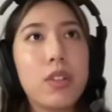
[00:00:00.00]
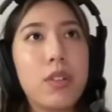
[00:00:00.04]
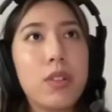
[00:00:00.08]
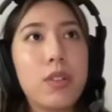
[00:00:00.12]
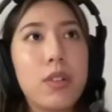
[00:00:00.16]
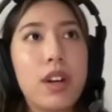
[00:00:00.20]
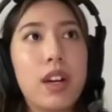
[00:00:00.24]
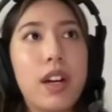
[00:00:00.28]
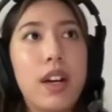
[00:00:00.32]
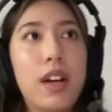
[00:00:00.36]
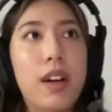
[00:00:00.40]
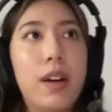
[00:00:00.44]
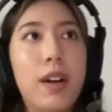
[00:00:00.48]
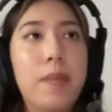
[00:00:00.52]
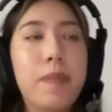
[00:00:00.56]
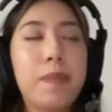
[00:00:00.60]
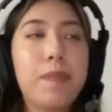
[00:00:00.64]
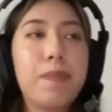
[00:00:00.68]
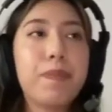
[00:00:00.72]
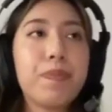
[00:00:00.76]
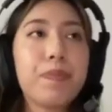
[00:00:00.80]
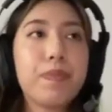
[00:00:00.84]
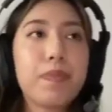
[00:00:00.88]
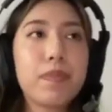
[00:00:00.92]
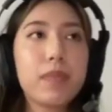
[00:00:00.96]

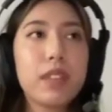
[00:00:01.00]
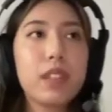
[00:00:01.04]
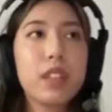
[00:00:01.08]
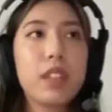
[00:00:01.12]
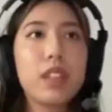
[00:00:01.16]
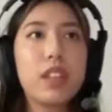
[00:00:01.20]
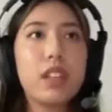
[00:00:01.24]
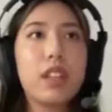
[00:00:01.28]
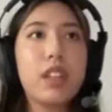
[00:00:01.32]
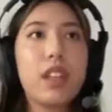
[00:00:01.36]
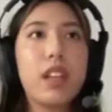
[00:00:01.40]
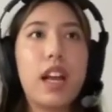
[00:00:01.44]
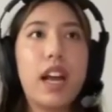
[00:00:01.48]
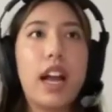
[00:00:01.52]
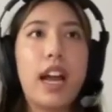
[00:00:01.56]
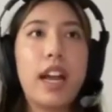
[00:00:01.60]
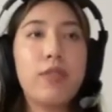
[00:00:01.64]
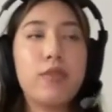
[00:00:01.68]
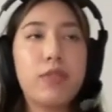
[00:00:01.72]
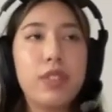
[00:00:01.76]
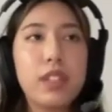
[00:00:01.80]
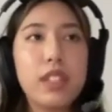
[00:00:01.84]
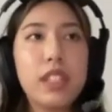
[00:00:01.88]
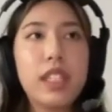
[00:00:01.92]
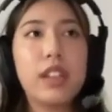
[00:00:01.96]
I
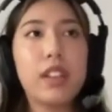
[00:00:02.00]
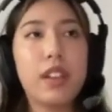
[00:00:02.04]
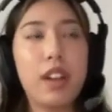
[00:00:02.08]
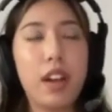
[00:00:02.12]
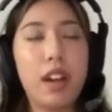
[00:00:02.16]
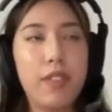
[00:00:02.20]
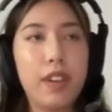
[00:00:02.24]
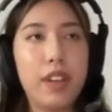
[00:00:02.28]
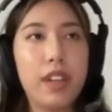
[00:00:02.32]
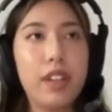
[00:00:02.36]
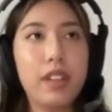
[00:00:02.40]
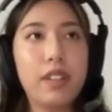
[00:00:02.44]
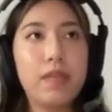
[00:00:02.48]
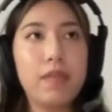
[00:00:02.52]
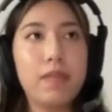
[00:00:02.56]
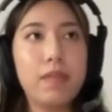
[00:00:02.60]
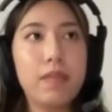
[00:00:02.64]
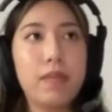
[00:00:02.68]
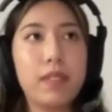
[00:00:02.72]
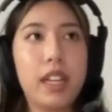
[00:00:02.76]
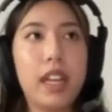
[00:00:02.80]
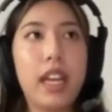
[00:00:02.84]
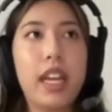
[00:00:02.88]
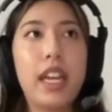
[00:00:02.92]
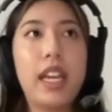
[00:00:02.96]
really love it.
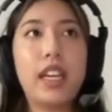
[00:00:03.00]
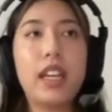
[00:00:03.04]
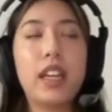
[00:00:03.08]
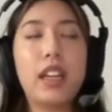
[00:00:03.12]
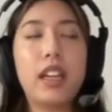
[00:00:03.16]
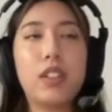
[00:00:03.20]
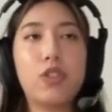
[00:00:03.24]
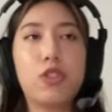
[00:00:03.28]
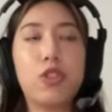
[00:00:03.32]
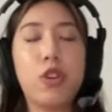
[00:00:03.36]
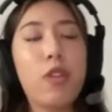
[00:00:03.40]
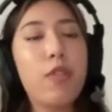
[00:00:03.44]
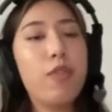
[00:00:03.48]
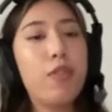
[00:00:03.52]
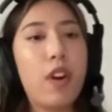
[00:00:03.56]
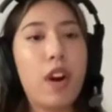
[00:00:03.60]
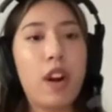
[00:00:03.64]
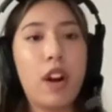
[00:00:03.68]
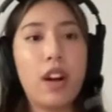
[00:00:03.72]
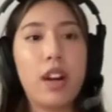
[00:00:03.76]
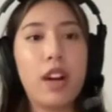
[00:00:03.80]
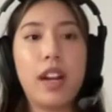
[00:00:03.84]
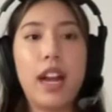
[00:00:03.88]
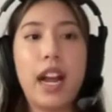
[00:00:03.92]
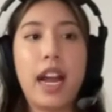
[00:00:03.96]
Like so
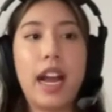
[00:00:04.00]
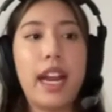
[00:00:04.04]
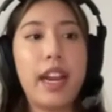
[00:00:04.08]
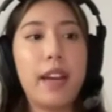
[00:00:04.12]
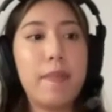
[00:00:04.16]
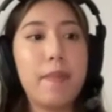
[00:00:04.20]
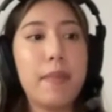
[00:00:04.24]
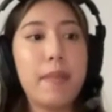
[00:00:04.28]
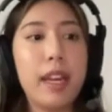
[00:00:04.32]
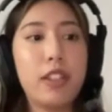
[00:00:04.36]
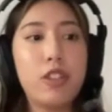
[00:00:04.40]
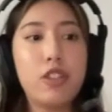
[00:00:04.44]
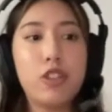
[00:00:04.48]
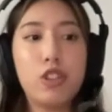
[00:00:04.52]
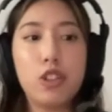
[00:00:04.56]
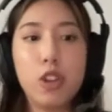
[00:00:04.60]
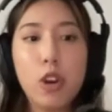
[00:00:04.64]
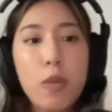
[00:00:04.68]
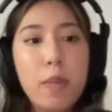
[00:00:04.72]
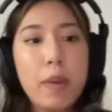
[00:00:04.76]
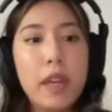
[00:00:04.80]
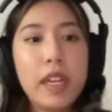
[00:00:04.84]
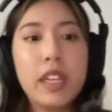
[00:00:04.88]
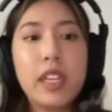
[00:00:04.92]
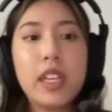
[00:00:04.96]
far, I met so
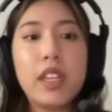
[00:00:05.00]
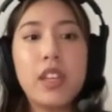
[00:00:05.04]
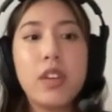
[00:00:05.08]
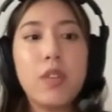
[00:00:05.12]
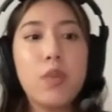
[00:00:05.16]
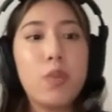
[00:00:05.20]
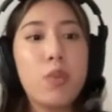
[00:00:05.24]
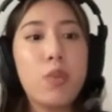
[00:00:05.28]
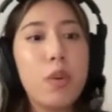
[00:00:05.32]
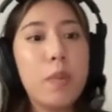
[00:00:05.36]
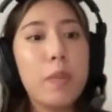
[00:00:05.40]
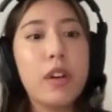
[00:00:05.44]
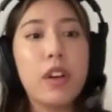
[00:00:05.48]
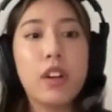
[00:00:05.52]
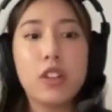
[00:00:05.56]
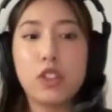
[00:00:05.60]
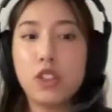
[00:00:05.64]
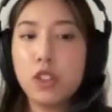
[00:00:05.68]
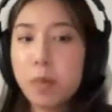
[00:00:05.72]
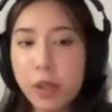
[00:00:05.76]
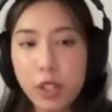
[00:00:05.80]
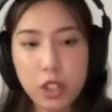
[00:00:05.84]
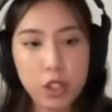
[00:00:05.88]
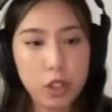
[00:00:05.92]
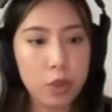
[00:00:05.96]
many women
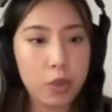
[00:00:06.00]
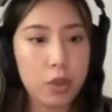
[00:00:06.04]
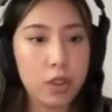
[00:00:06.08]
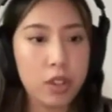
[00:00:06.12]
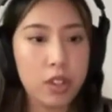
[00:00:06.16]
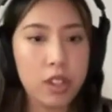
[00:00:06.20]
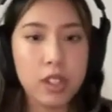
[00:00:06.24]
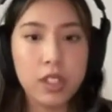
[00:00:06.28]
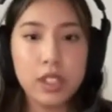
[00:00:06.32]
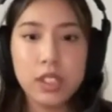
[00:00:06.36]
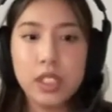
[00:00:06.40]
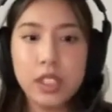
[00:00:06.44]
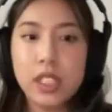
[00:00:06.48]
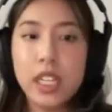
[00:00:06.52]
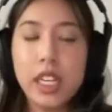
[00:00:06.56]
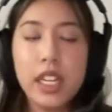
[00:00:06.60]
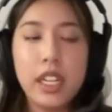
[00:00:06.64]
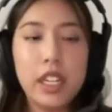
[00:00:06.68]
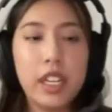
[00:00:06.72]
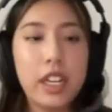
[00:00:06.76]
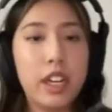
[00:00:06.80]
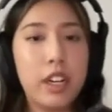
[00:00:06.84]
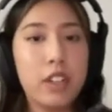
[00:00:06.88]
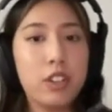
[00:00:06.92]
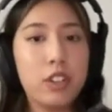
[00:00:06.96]
entrepreneurs.
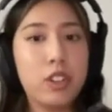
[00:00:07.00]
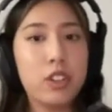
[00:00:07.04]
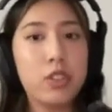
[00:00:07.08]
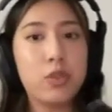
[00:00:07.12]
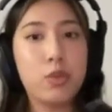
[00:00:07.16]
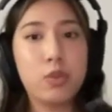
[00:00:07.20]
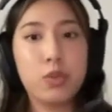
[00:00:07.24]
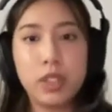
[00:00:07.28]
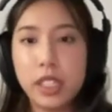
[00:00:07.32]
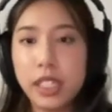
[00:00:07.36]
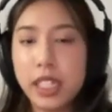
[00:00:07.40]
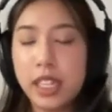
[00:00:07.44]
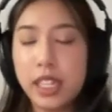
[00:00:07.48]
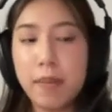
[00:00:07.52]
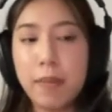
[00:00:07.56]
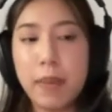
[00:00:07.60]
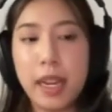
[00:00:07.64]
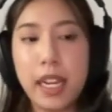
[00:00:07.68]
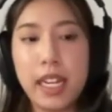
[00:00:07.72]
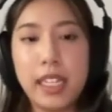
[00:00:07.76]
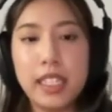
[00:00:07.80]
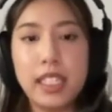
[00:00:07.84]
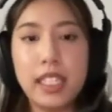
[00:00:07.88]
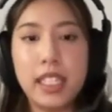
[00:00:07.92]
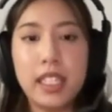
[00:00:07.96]
They're just really
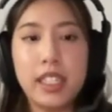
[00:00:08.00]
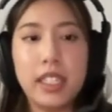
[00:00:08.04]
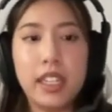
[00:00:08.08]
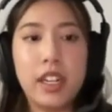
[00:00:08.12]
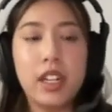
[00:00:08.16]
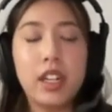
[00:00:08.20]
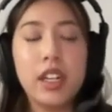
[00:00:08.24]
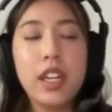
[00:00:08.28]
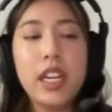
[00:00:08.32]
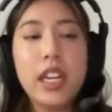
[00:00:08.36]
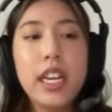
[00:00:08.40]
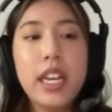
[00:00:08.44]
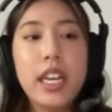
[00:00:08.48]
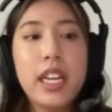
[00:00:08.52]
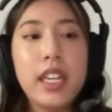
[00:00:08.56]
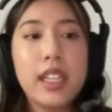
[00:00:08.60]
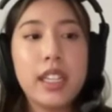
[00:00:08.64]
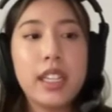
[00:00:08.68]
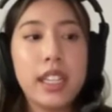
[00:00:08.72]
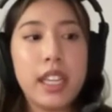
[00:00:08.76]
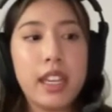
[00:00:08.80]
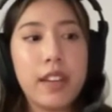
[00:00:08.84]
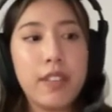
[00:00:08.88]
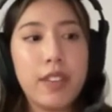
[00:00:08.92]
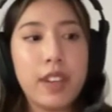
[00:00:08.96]
amazing. They're
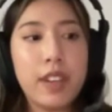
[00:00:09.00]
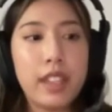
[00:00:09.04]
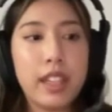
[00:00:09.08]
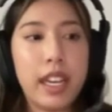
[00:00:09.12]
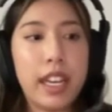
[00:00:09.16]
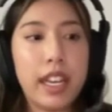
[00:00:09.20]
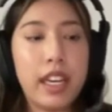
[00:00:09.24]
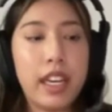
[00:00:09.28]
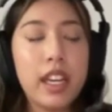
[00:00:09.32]
giving like